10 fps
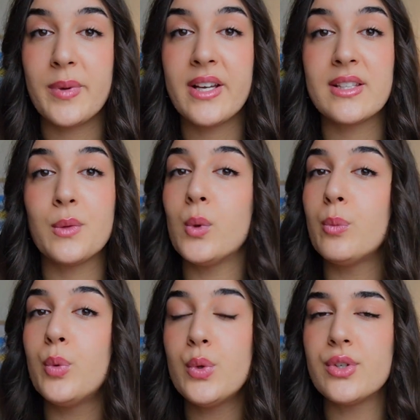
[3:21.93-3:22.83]
because it will
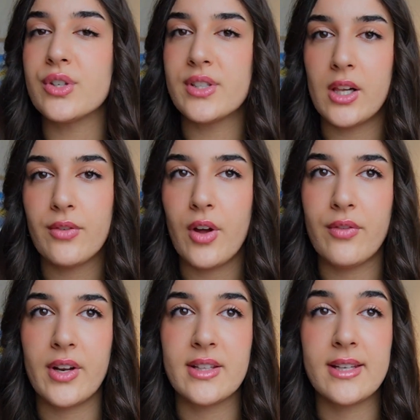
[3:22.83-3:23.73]
boost your
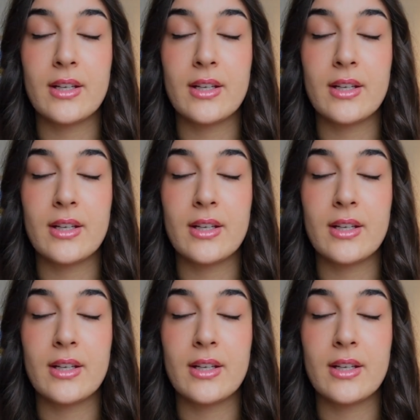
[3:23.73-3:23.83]
self-confidence,